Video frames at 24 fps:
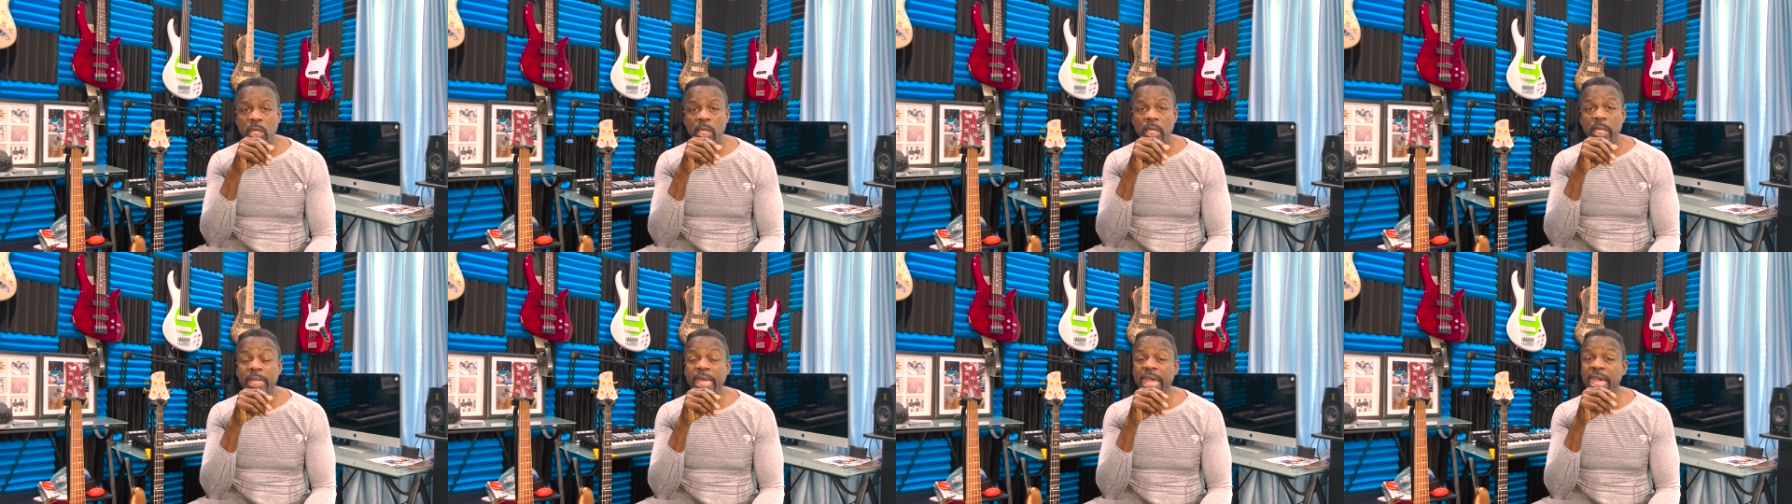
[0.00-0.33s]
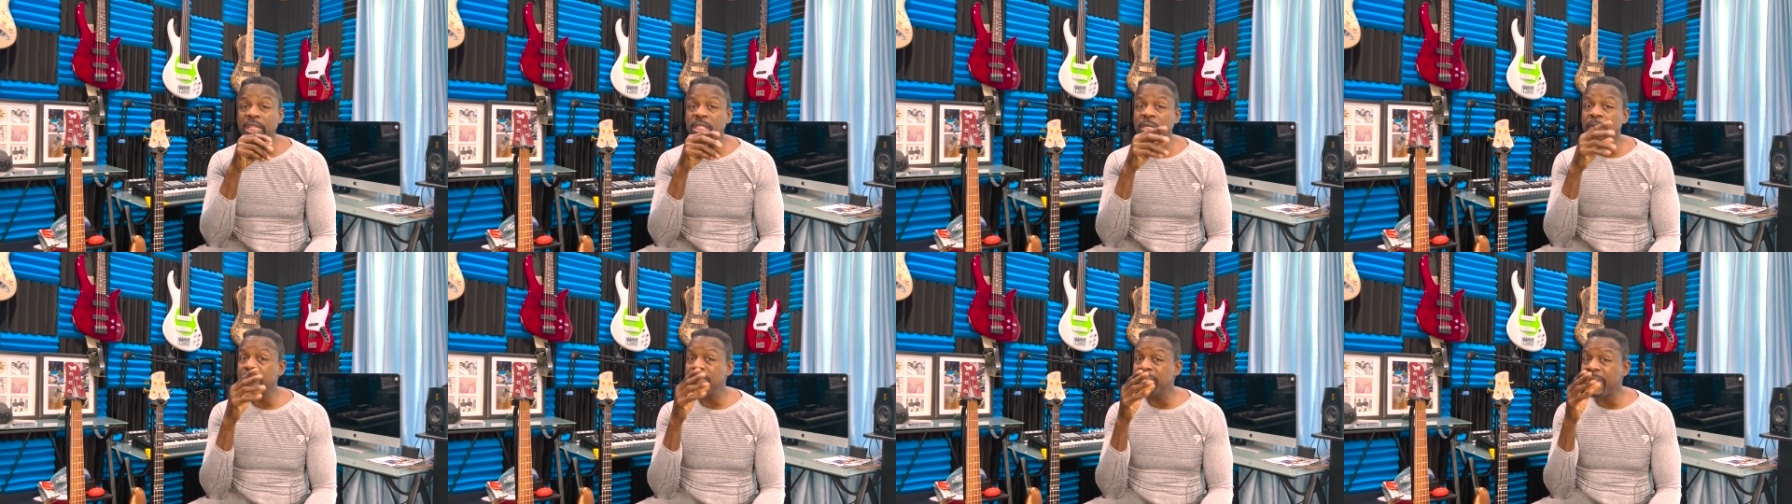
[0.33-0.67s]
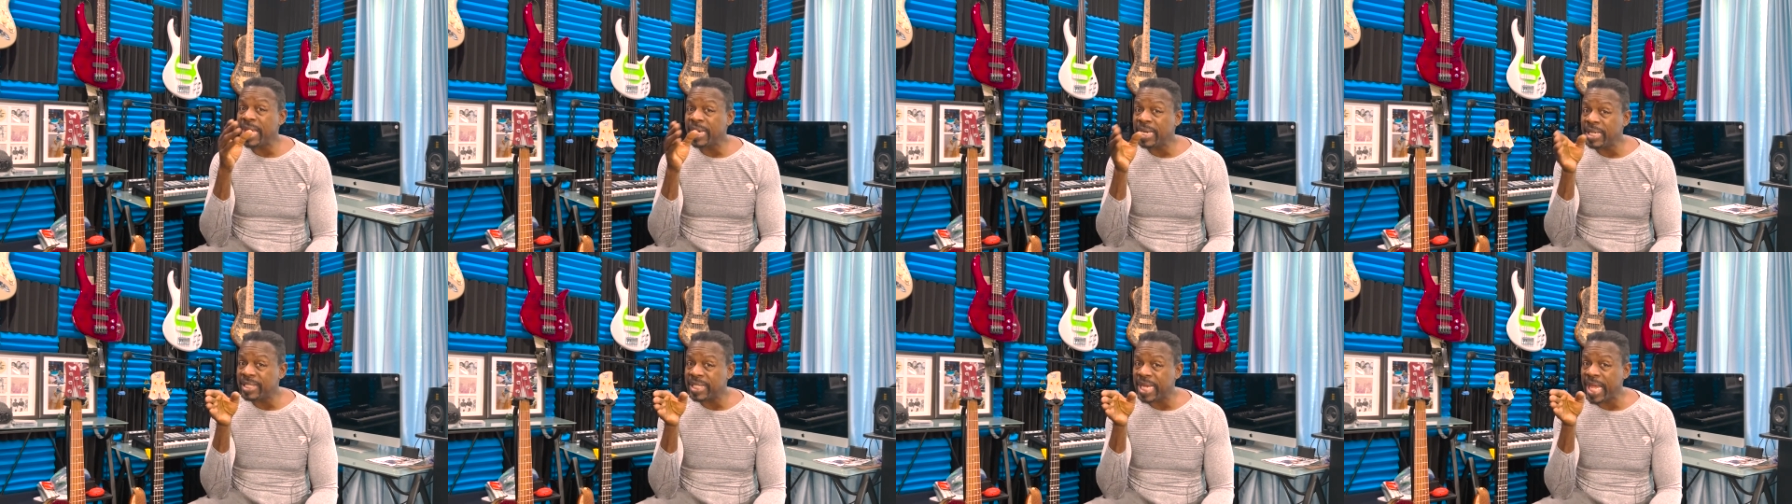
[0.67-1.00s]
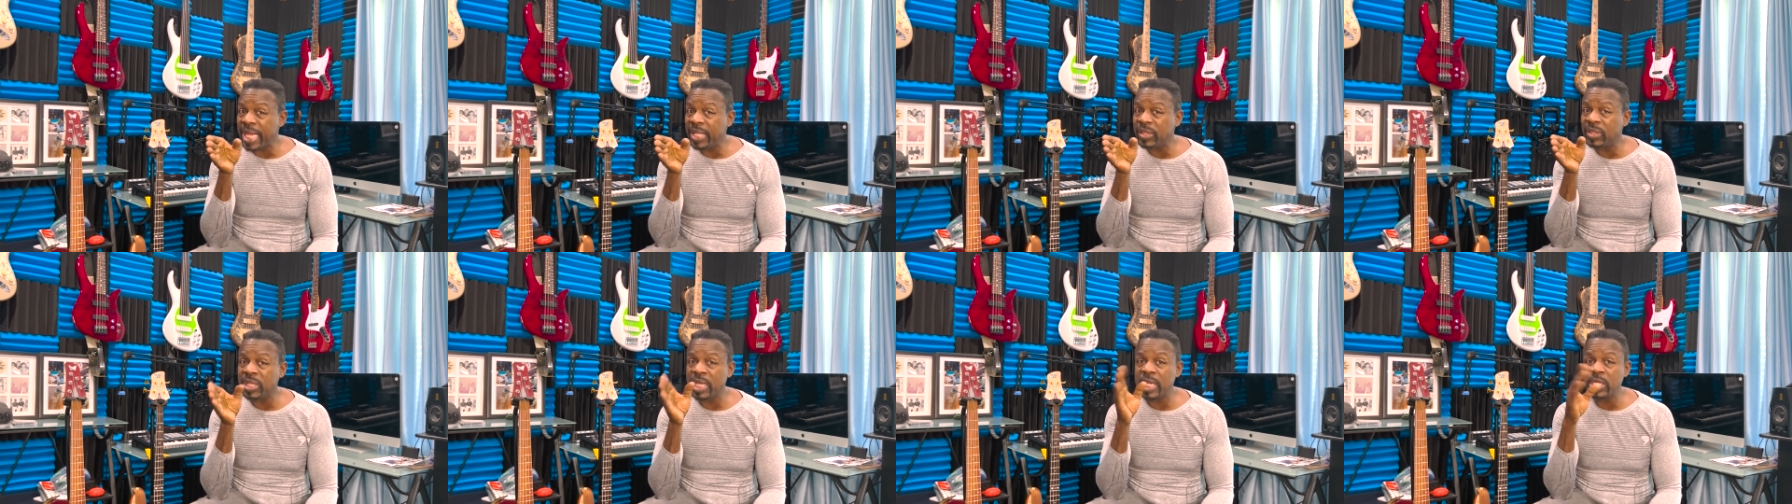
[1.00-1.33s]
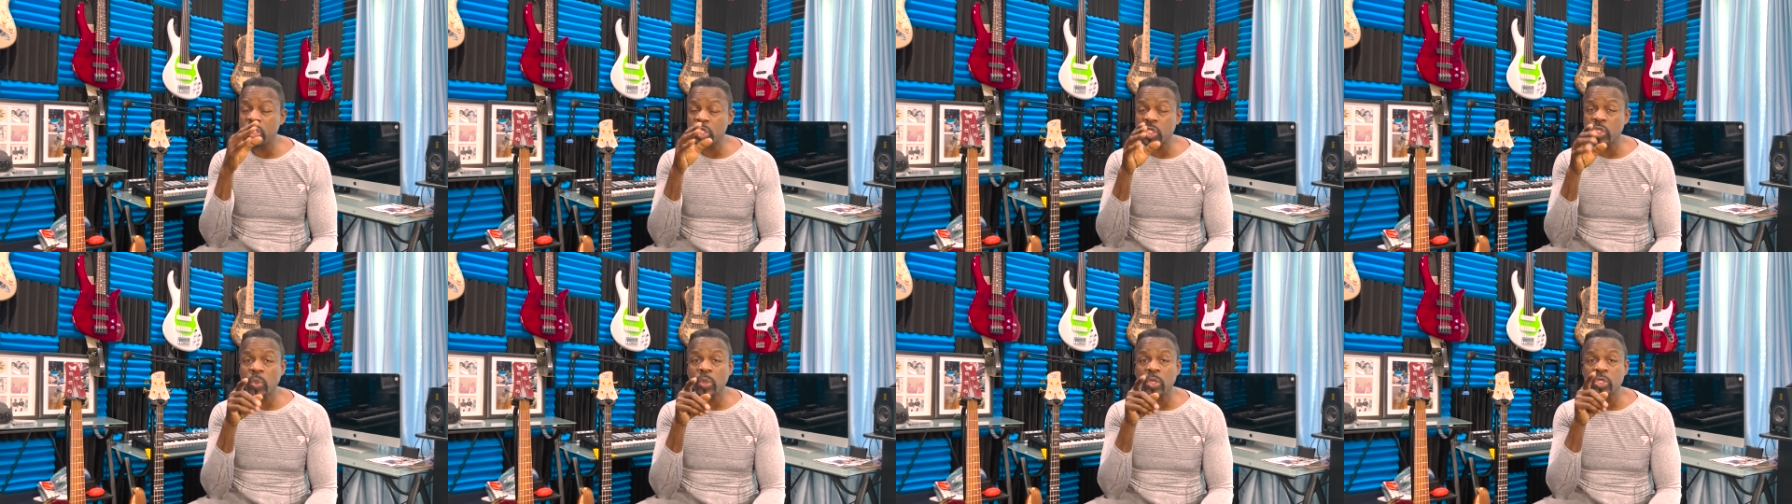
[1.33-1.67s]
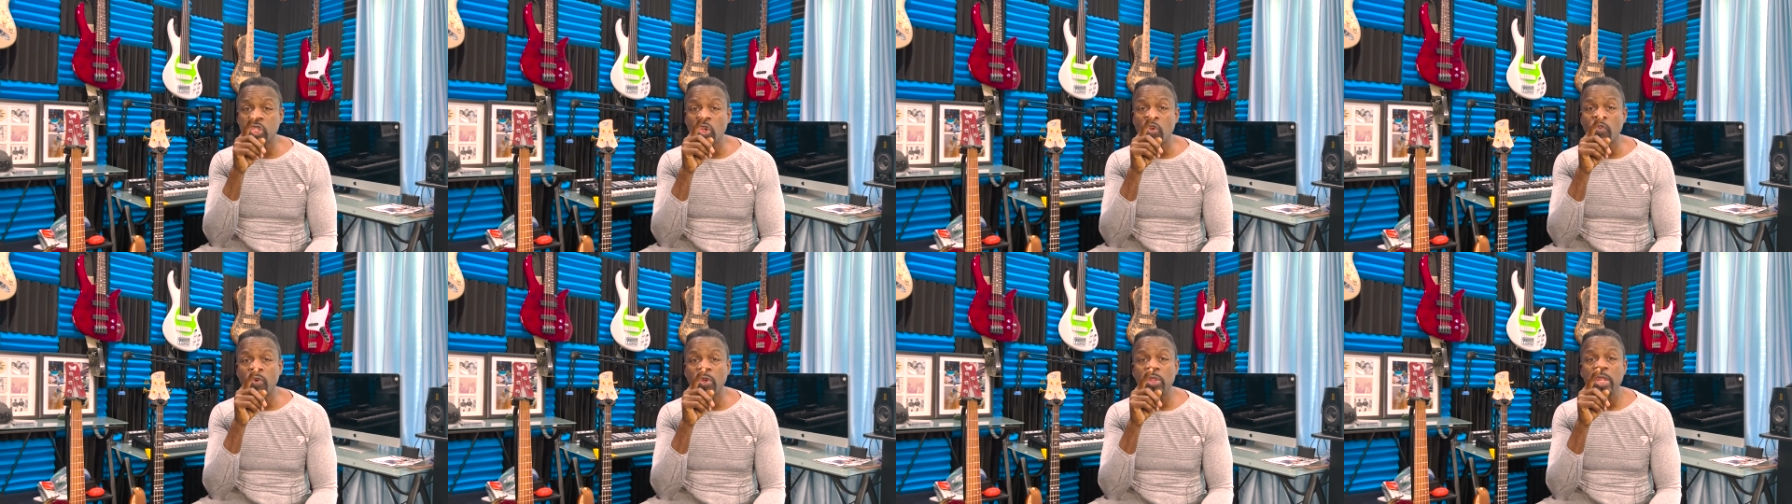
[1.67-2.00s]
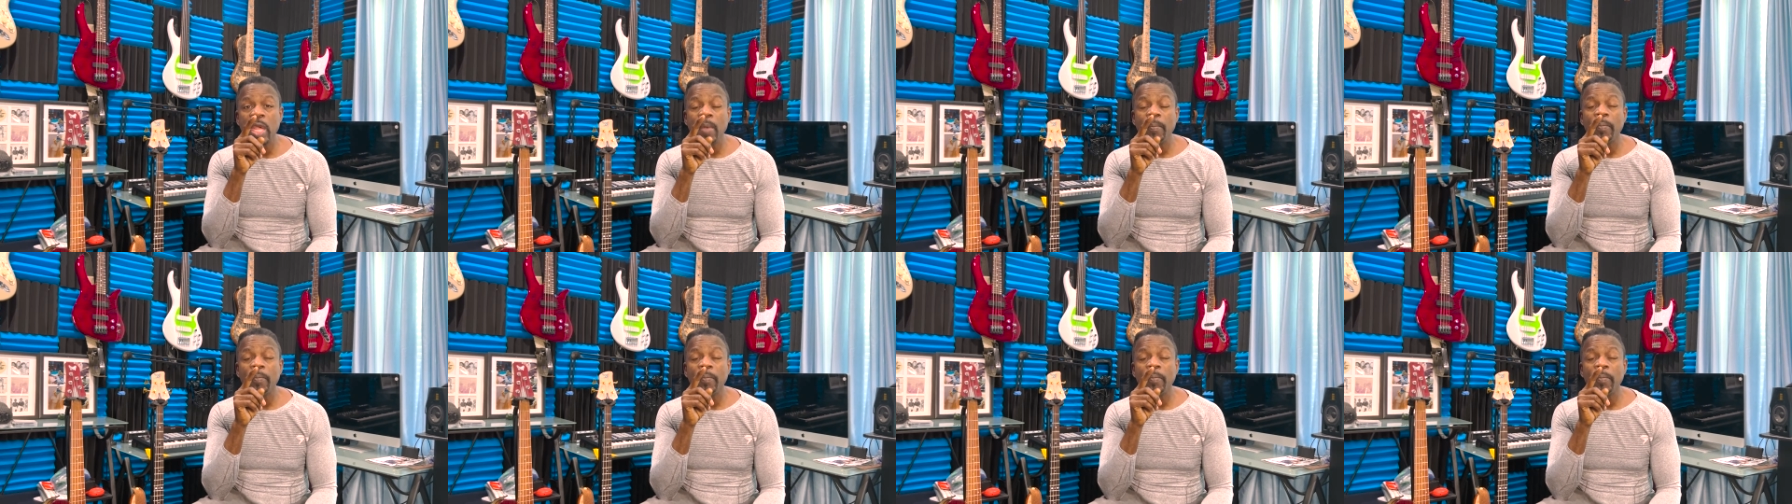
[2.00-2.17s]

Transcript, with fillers: They had them meditate things and so on and so forth.